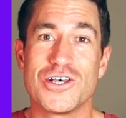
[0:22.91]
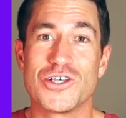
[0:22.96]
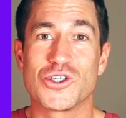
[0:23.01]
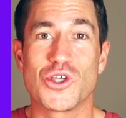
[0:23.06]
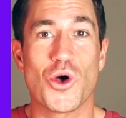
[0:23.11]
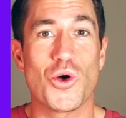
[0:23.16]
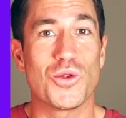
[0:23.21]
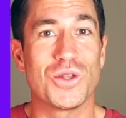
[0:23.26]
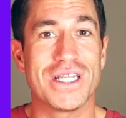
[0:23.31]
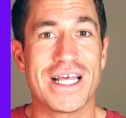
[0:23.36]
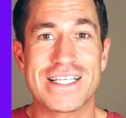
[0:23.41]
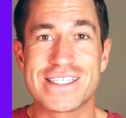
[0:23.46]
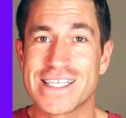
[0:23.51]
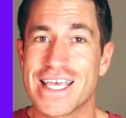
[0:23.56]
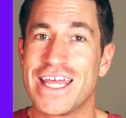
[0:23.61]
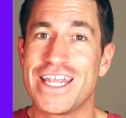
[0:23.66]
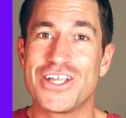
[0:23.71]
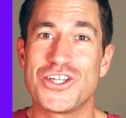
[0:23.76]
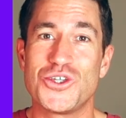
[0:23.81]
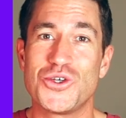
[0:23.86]
So let's
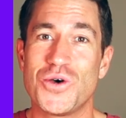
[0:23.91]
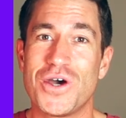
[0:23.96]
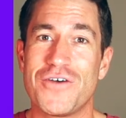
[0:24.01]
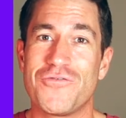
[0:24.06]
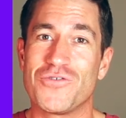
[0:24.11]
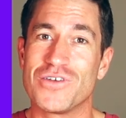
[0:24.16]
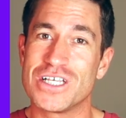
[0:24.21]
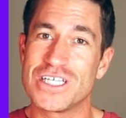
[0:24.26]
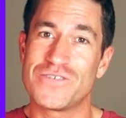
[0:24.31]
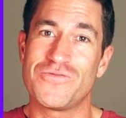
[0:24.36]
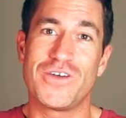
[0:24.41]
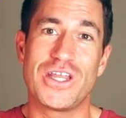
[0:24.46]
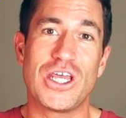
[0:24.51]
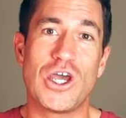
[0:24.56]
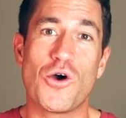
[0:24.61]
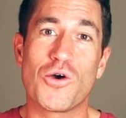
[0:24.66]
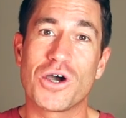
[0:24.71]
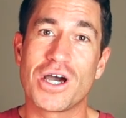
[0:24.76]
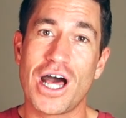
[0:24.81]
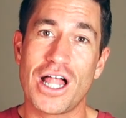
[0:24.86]
get into it for this
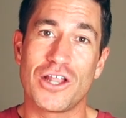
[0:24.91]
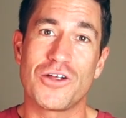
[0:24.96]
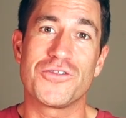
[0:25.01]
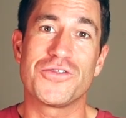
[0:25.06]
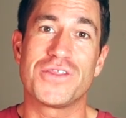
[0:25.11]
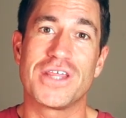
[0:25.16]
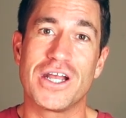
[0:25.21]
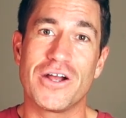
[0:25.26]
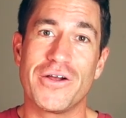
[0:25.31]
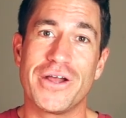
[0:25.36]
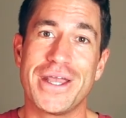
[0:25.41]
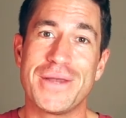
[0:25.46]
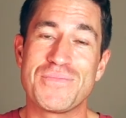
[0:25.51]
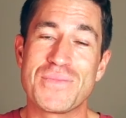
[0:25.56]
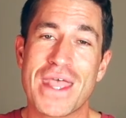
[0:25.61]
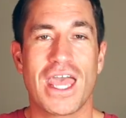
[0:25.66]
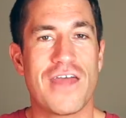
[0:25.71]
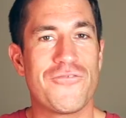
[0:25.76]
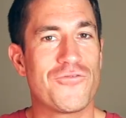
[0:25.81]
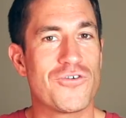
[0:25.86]
video, color theory.
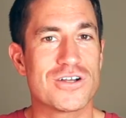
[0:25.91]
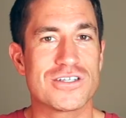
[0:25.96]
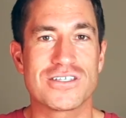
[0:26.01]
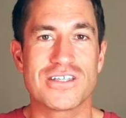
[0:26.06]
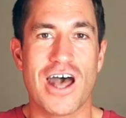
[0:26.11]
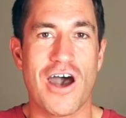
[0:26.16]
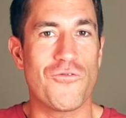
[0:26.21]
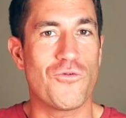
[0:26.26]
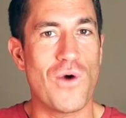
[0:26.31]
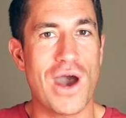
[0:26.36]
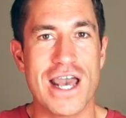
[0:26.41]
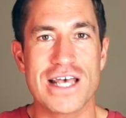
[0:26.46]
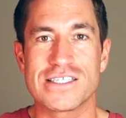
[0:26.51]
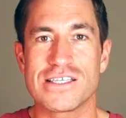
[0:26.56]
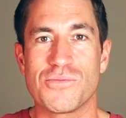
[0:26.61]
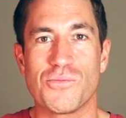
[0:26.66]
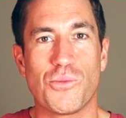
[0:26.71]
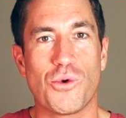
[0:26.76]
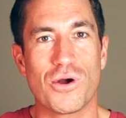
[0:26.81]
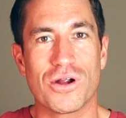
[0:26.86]
And first off, why is
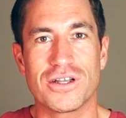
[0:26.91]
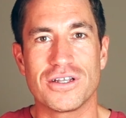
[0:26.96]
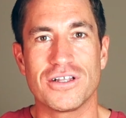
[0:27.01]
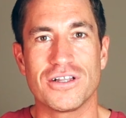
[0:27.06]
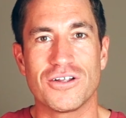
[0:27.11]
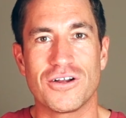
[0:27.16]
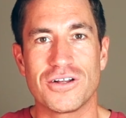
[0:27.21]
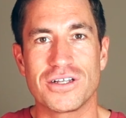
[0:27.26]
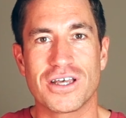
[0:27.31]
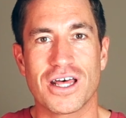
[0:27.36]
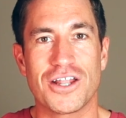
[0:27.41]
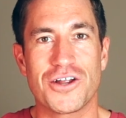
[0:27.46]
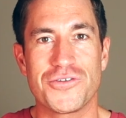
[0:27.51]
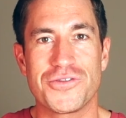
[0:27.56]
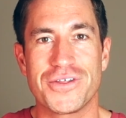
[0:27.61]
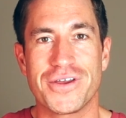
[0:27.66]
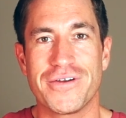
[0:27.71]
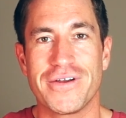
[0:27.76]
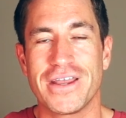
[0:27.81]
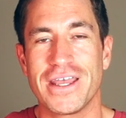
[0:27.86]
it important to learn color
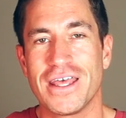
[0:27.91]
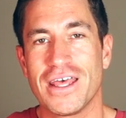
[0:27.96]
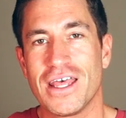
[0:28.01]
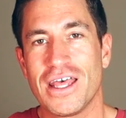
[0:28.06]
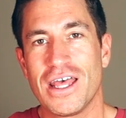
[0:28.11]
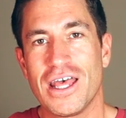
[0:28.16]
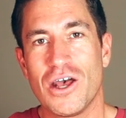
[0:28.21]
theory?